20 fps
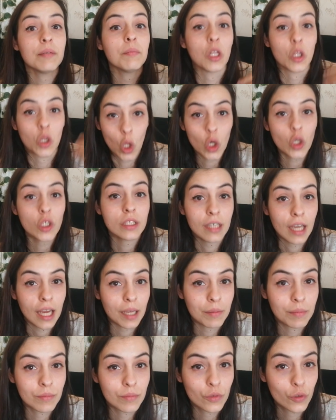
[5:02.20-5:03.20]
him a long
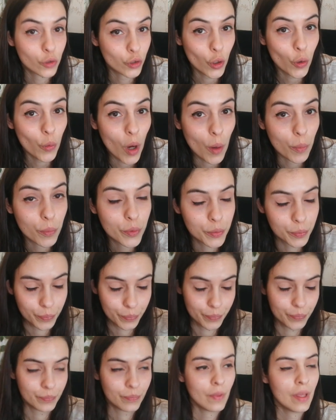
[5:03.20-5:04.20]
time to show up.
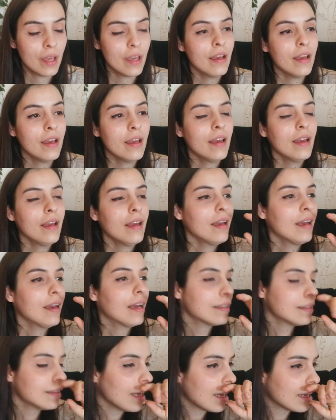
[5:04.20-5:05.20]

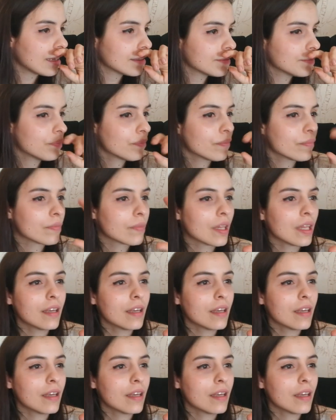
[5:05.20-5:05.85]
And then,